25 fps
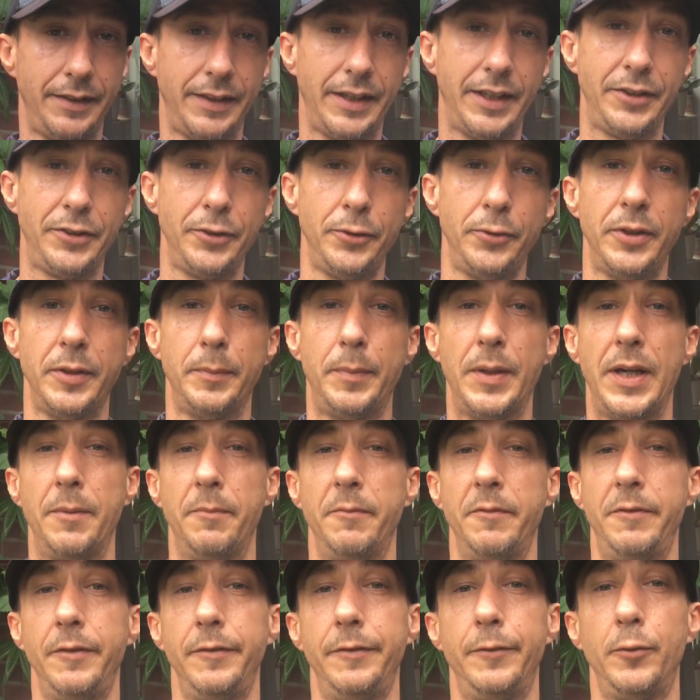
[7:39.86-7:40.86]
do the
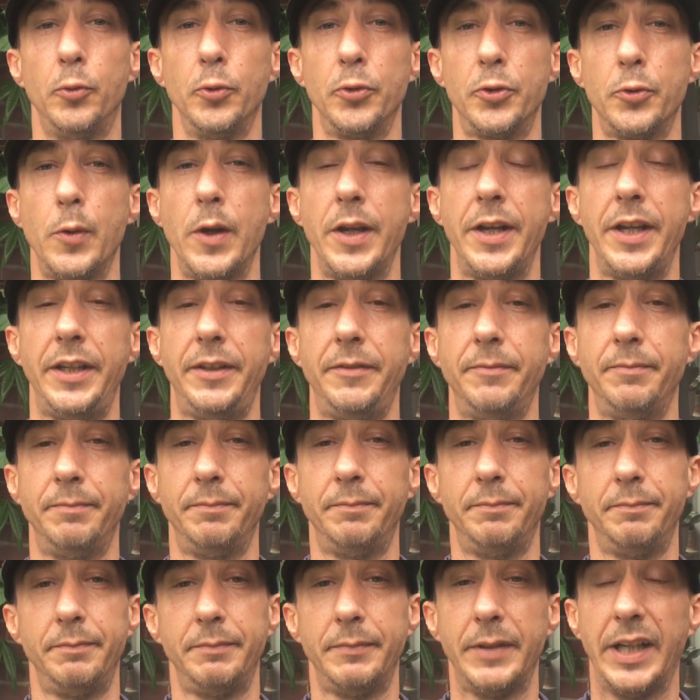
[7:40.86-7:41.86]
pump for £420,
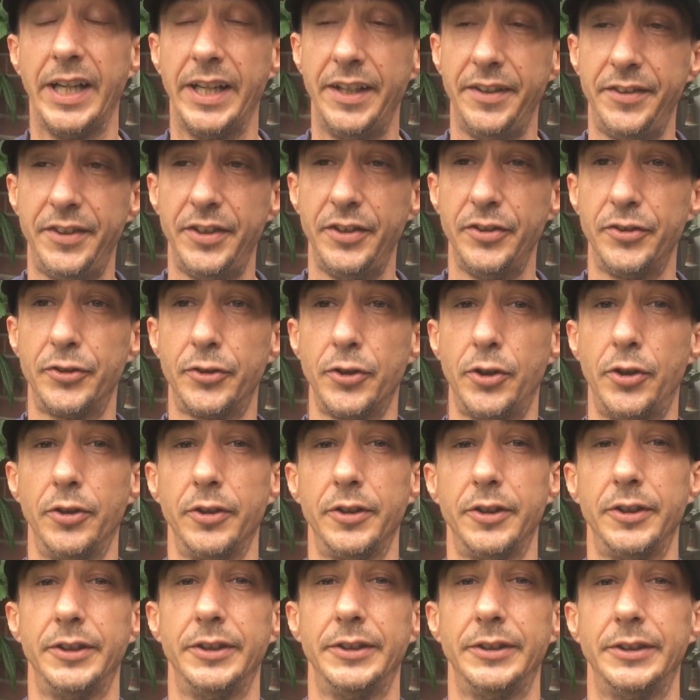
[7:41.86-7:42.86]
and it's in
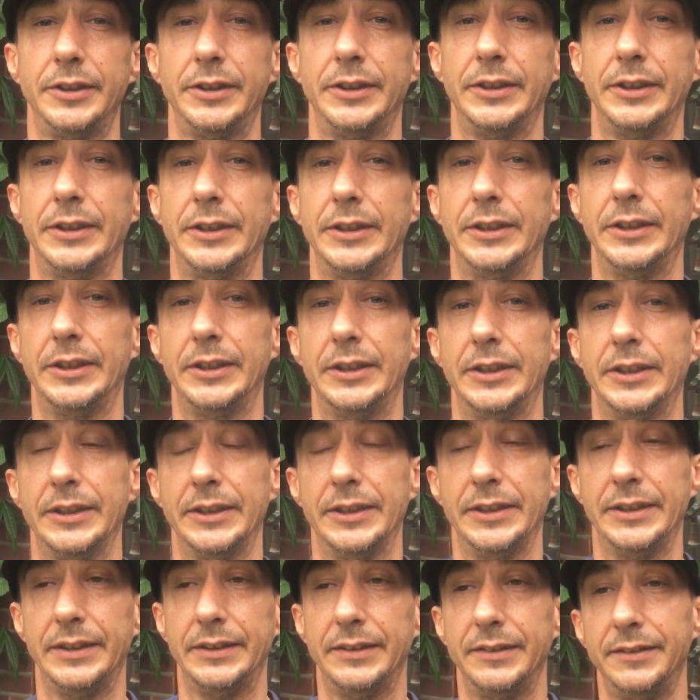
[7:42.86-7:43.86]
stock,
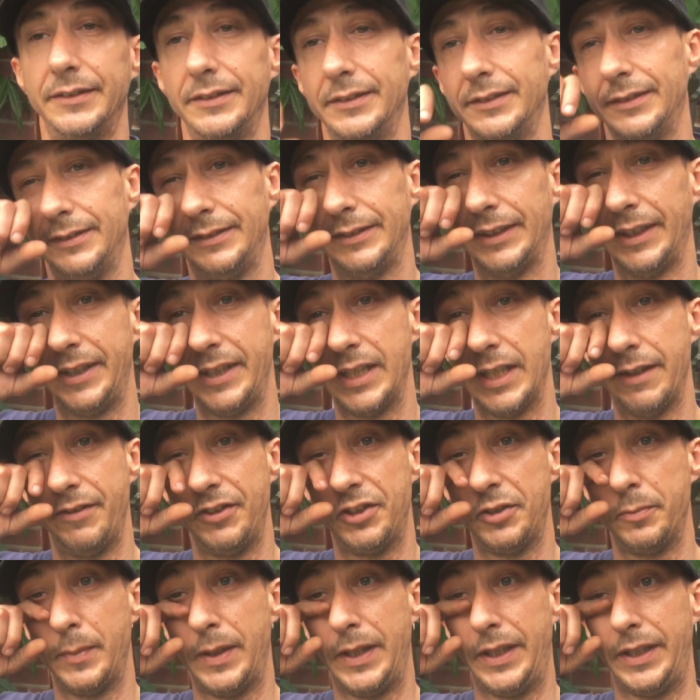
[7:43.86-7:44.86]
and they can have it
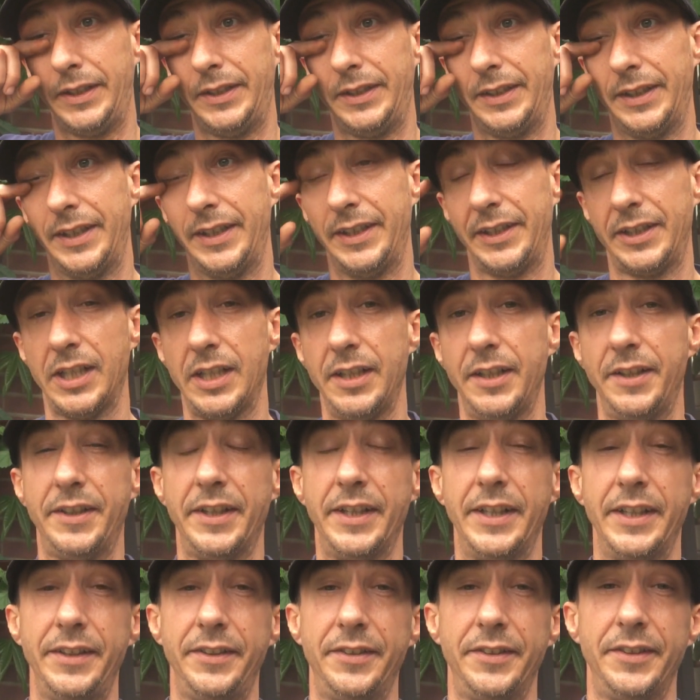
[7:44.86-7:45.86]
to me in a couple of
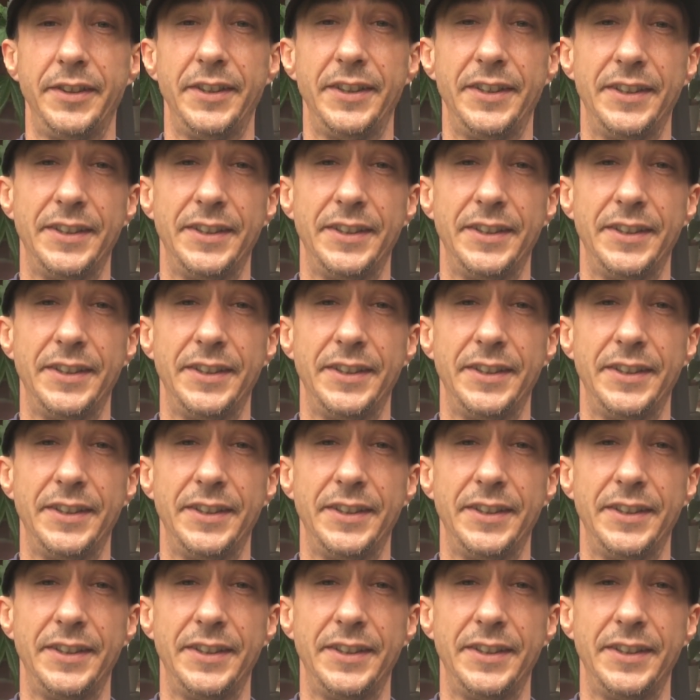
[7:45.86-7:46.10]
days.